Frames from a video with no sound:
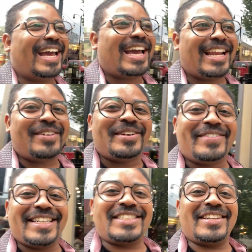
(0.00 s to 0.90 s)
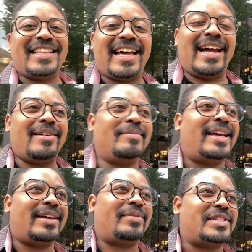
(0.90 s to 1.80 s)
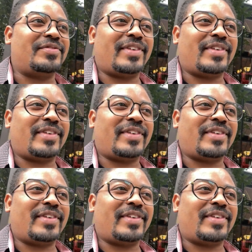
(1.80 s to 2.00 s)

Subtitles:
And I want to make sure that I'm, like, rich and